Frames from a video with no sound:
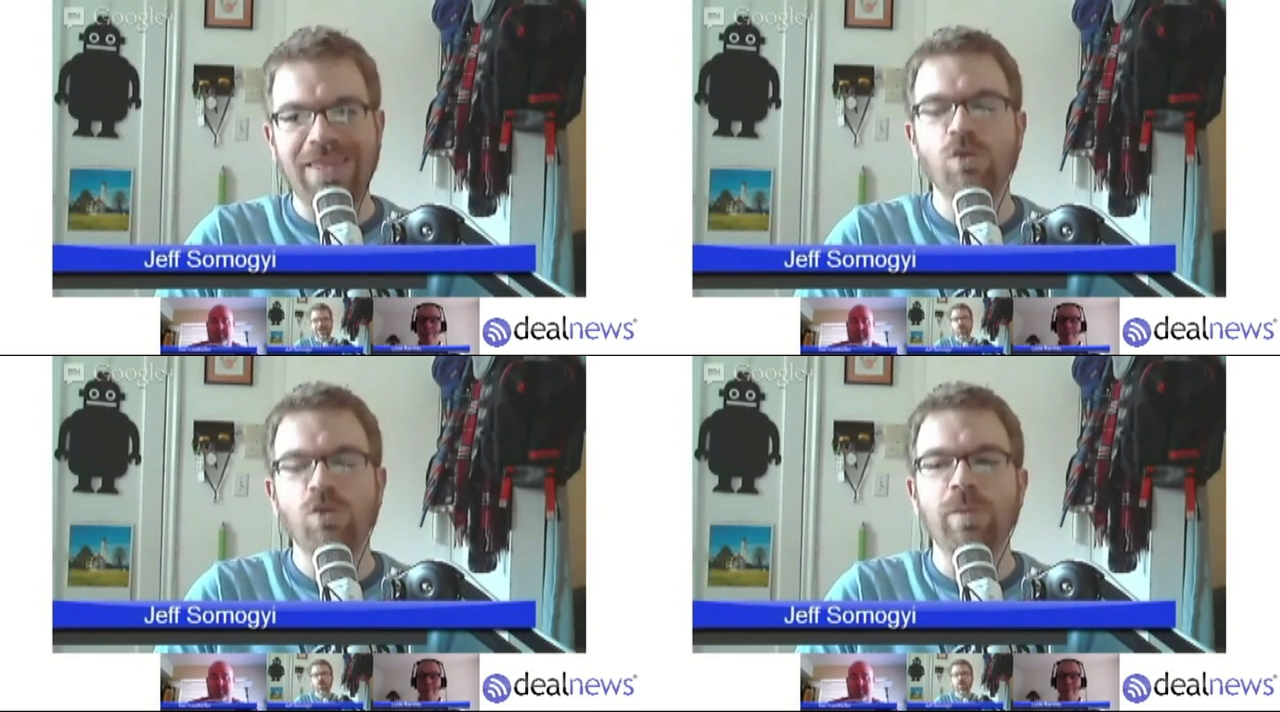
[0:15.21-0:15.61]

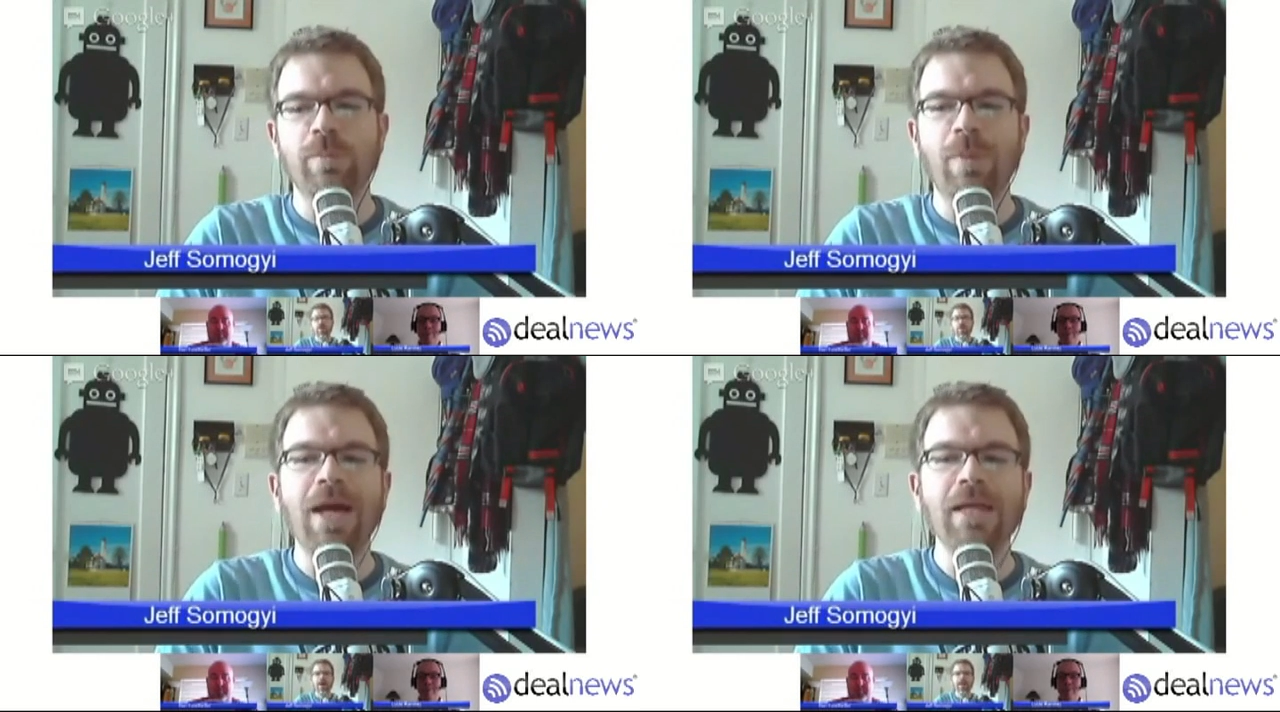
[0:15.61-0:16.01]
they will
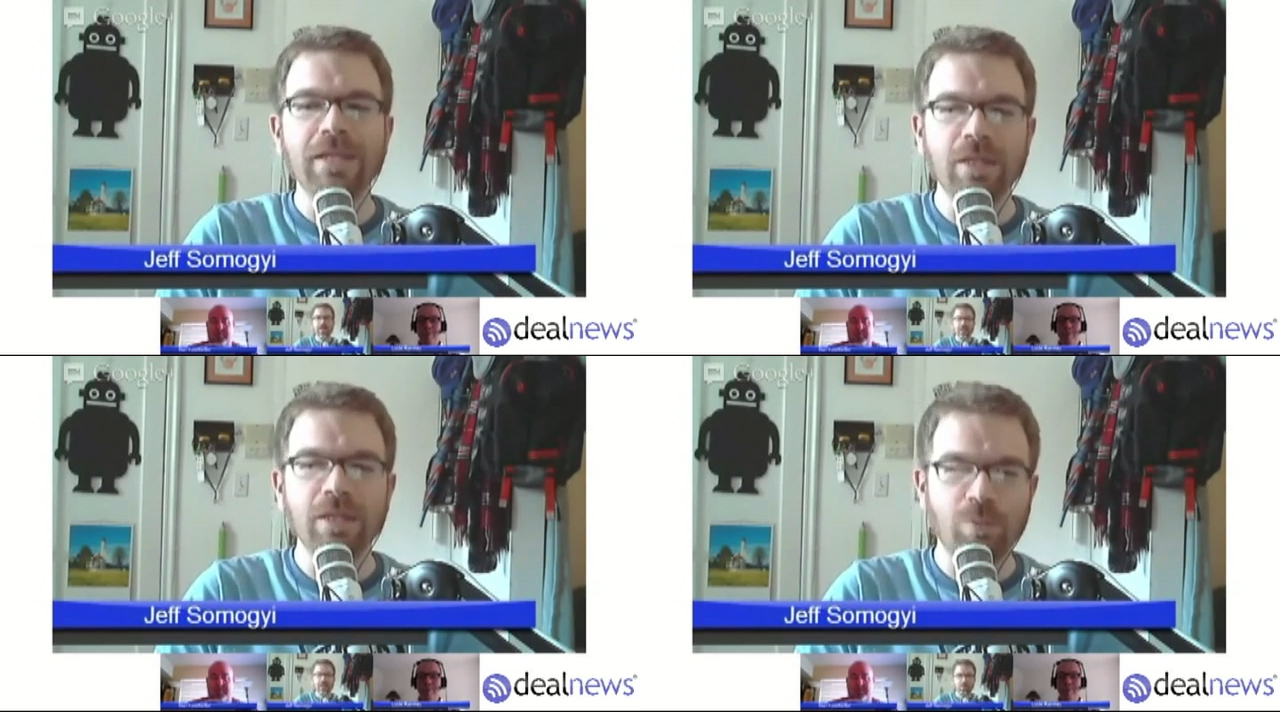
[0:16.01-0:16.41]
be
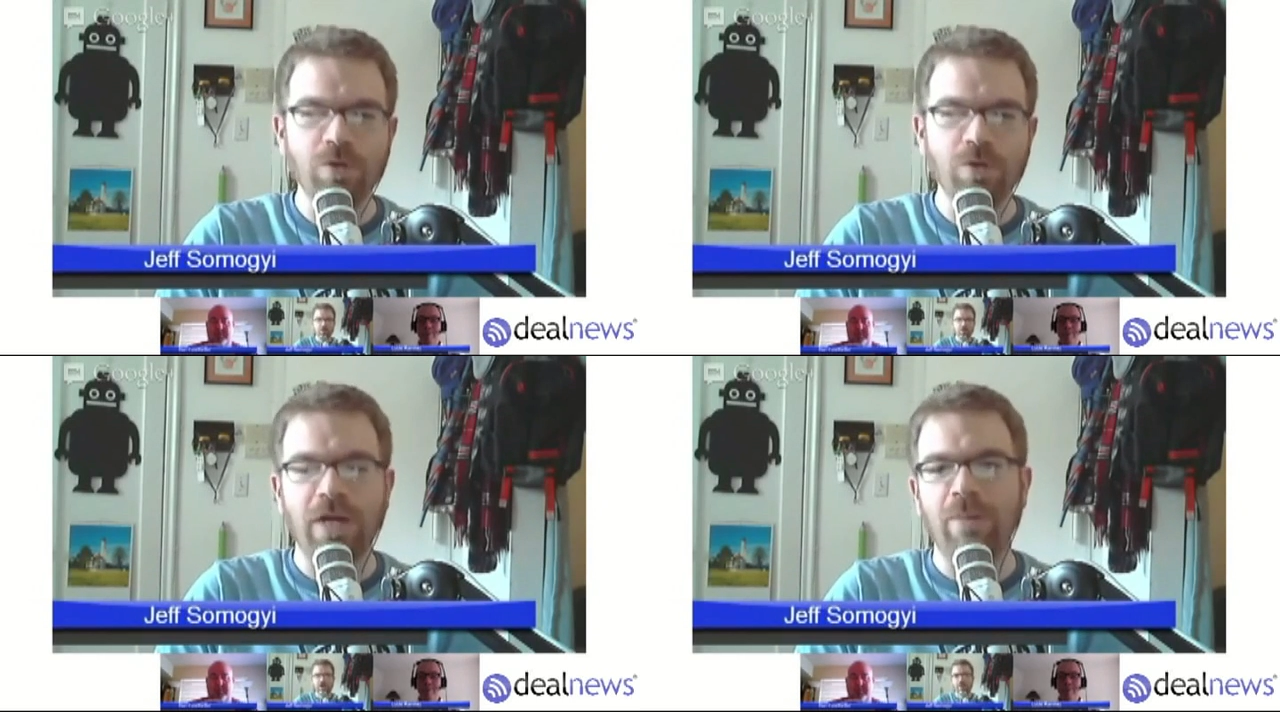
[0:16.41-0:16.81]
piloting a
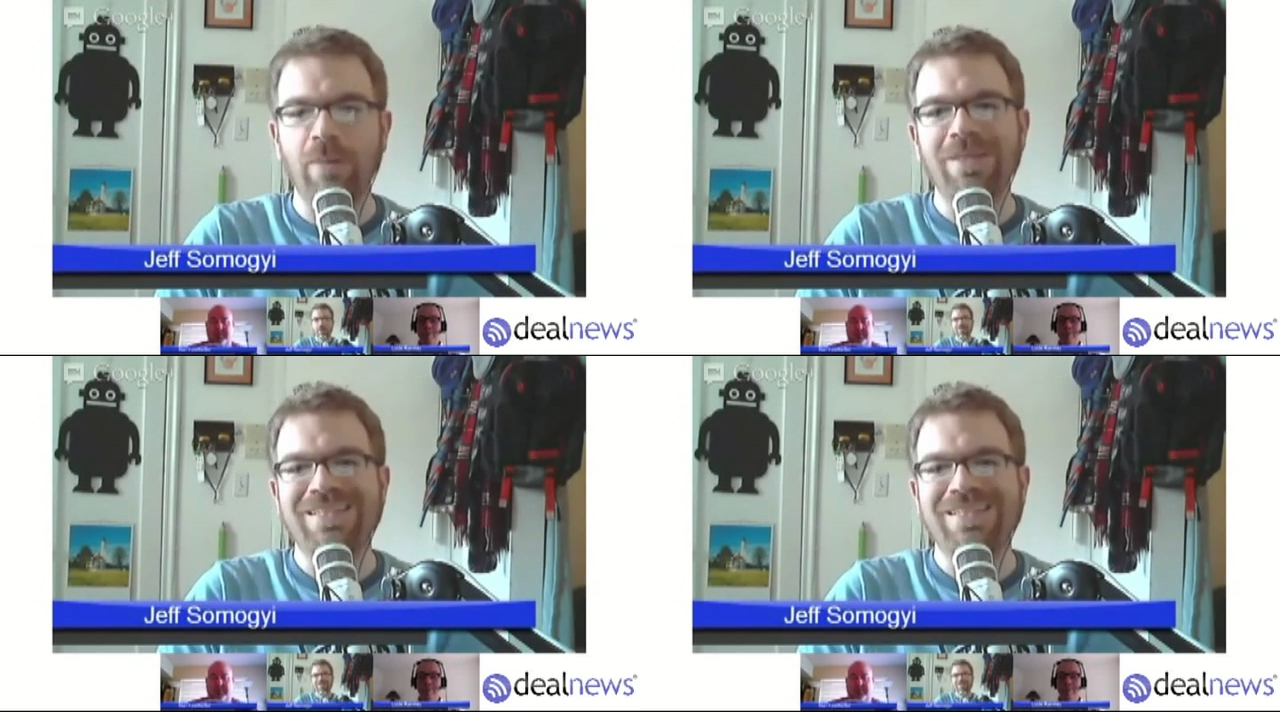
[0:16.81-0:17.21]

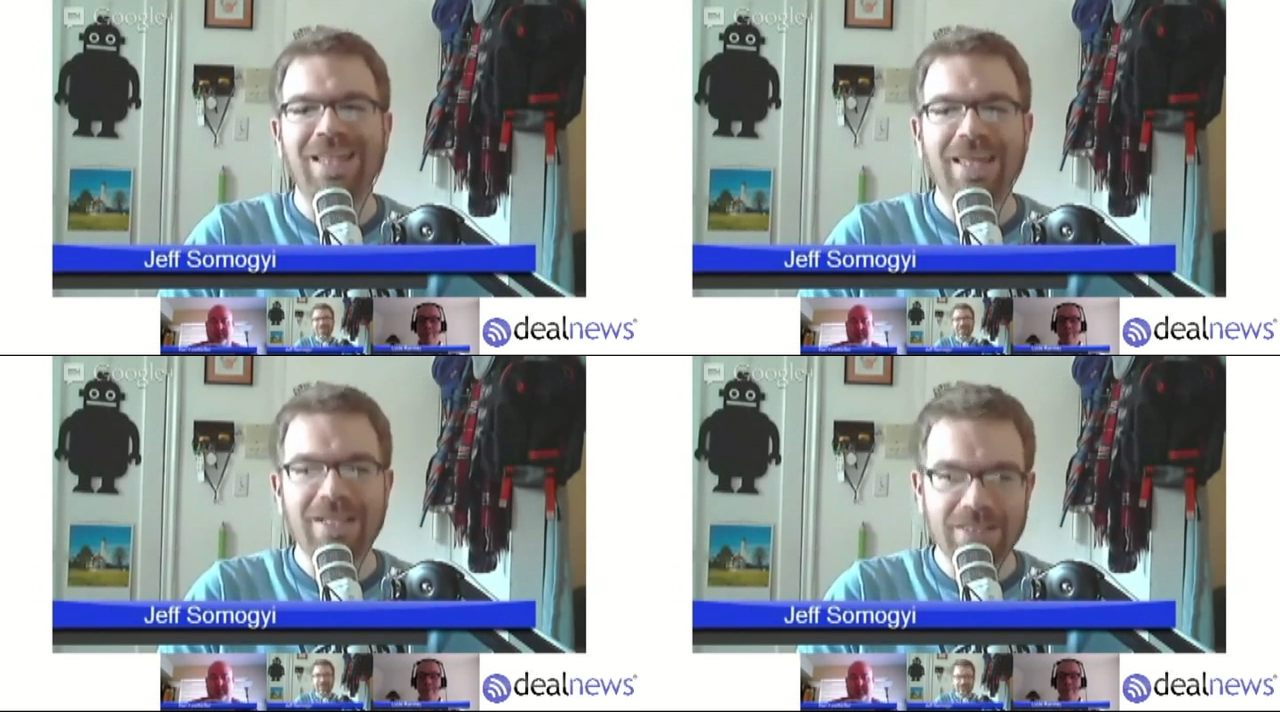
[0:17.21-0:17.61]
program in
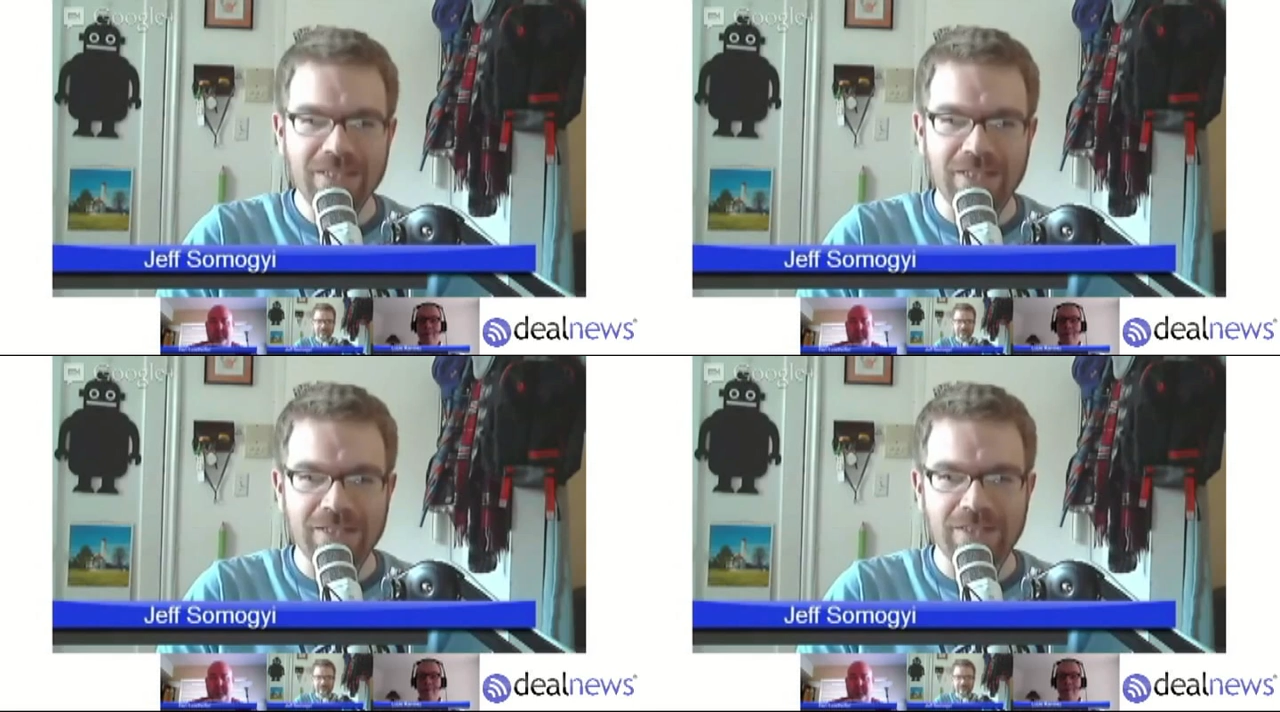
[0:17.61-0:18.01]
select
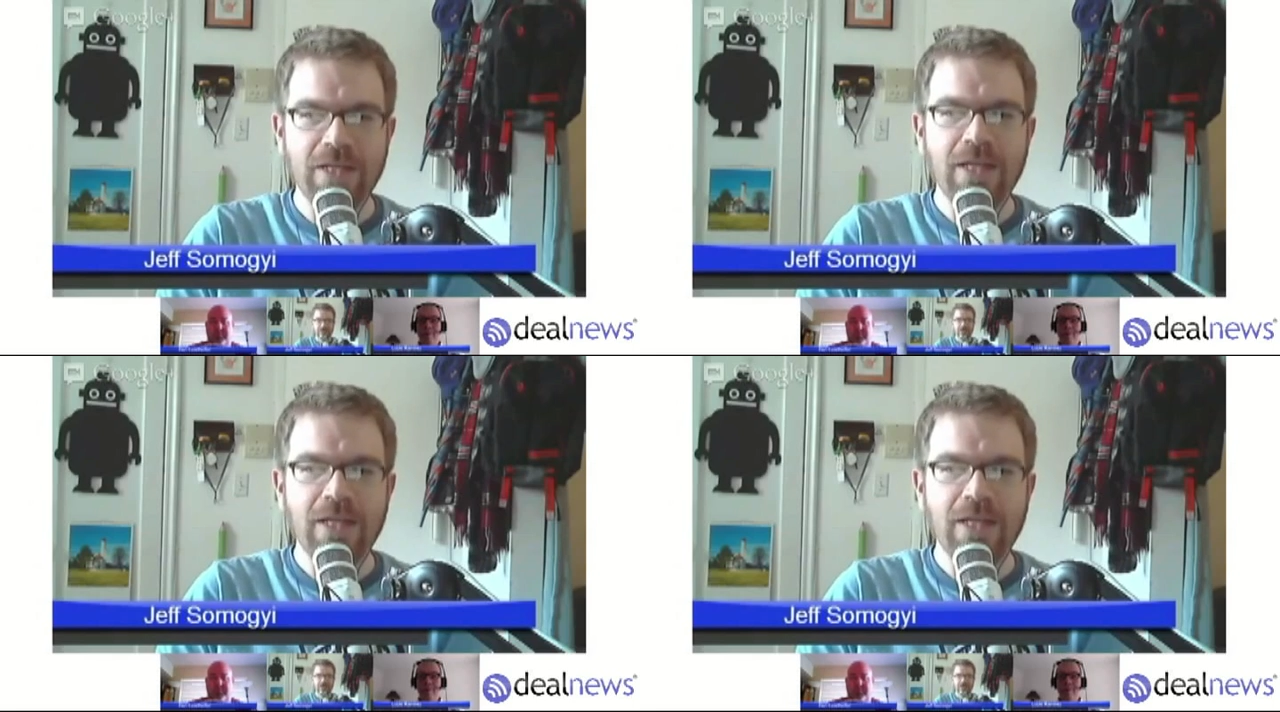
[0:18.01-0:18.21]
cities